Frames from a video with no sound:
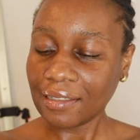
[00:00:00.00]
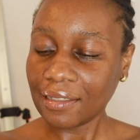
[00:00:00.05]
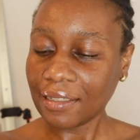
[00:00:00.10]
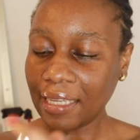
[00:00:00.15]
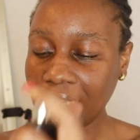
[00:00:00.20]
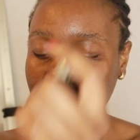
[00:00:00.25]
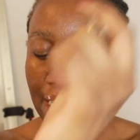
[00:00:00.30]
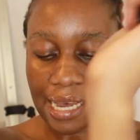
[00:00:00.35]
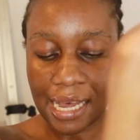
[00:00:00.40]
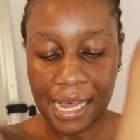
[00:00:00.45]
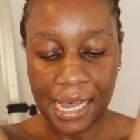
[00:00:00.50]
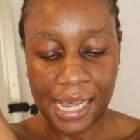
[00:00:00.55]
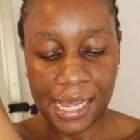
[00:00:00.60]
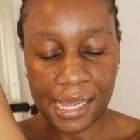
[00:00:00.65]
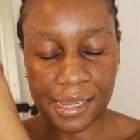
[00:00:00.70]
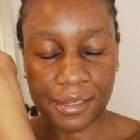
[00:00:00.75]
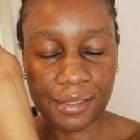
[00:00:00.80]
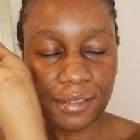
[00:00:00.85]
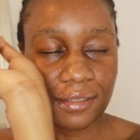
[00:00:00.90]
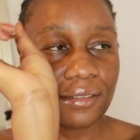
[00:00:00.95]

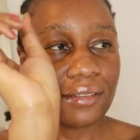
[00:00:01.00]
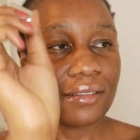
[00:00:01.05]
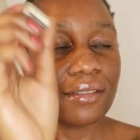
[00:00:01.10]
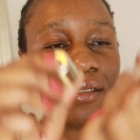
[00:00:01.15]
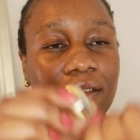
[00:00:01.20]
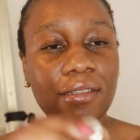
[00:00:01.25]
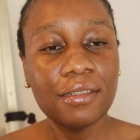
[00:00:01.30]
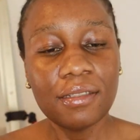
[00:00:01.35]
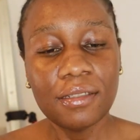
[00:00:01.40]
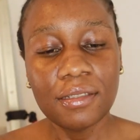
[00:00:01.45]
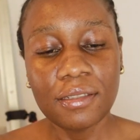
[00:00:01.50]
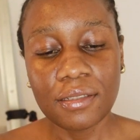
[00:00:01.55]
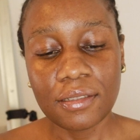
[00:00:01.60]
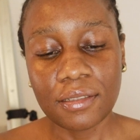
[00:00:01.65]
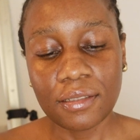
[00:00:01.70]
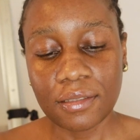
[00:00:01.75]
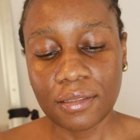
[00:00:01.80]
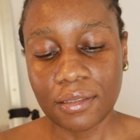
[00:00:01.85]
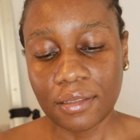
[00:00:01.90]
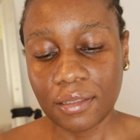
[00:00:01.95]
here,
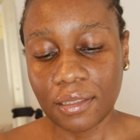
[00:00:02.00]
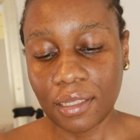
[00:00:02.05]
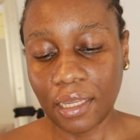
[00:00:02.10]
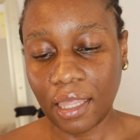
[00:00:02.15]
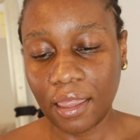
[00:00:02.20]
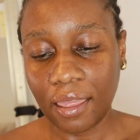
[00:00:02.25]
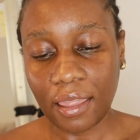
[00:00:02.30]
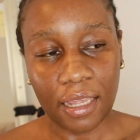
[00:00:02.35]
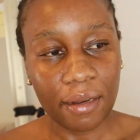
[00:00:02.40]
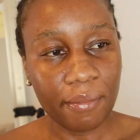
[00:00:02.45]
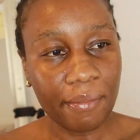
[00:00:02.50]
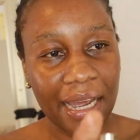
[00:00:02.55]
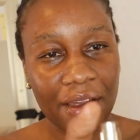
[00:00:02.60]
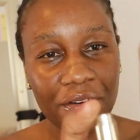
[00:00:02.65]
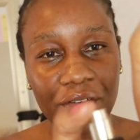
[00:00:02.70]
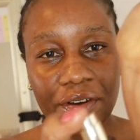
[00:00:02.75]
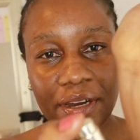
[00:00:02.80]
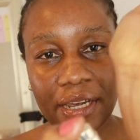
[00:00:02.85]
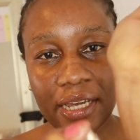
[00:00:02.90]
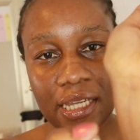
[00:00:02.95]
and then my
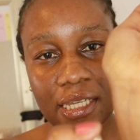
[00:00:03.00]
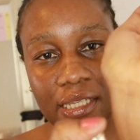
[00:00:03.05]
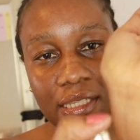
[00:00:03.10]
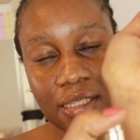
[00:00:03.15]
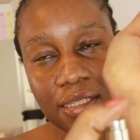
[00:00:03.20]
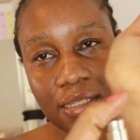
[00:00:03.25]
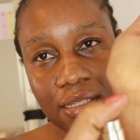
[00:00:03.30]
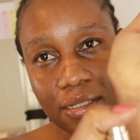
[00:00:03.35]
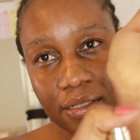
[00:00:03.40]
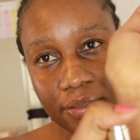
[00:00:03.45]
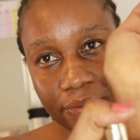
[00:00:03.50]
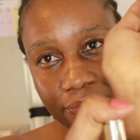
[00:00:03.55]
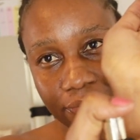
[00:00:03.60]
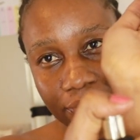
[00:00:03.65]
wrist